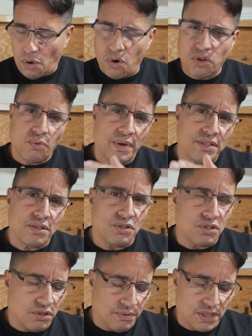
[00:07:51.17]
all the way to
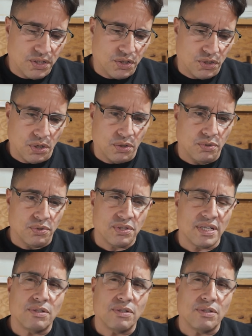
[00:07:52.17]
juried shows.